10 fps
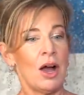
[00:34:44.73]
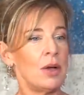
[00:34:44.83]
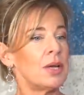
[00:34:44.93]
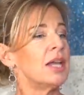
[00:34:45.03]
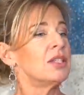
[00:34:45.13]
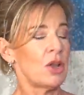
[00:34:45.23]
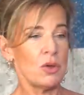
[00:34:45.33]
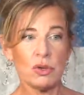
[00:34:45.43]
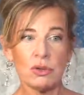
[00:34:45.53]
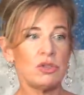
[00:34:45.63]
Okay,
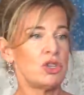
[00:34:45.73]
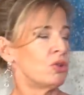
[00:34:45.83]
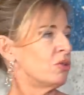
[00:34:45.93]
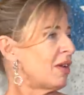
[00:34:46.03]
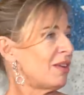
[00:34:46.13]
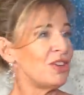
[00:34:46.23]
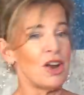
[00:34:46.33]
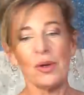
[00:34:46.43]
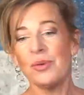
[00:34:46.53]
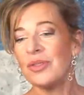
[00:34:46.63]
so sure that, you
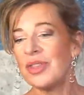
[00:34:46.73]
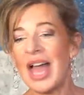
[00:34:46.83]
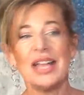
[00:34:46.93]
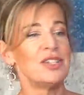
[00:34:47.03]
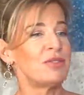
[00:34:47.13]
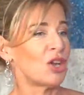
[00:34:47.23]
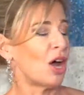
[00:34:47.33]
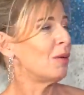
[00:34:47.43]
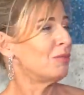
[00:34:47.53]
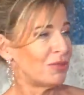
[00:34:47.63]
know, the end of
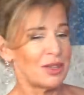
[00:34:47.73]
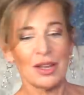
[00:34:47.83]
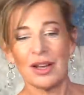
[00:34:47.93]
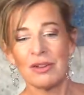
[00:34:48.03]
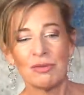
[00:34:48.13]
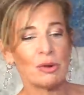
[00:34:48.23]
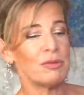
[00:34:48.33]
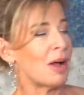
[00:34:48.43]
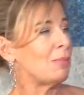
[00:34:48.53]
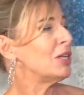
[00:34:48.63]
times for the royal
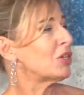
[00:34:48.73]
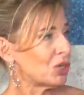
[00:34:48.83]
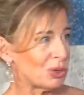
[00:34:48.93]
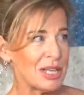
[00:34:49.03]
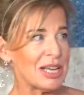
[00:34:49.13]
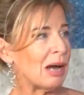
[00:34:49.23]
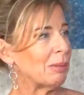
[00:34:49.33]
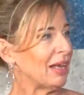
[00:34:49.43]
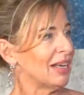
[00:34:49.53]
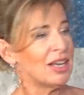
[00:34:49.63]
family is surely
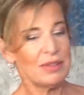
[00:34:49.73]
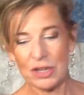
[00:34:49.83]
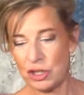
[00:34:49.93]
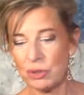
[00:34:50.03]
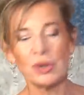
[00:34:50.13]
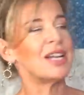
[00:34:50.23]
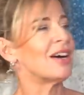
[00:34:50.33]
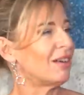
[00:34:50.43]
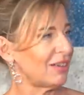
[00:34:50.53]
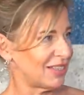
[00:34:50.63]
coming. Mm. They surely
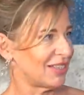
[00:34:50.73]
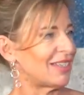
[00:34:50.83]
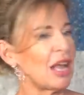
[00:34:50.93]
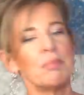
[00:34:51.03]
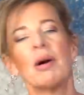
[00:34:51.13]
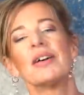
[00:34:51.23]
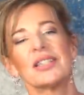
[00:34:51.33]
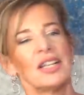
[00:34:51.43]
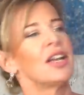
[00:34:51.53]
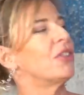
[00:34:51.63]
can't sustain
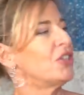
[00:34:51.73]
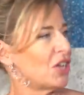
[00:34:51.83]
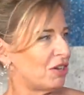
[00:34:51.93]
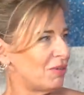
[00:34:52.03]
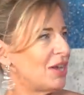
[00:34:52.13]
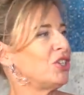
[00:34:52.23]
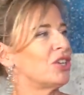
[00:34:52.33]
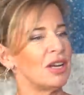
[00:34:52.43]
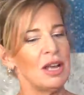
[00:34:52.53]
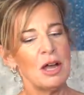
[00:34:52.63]
past another
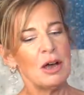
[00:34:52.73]
generation.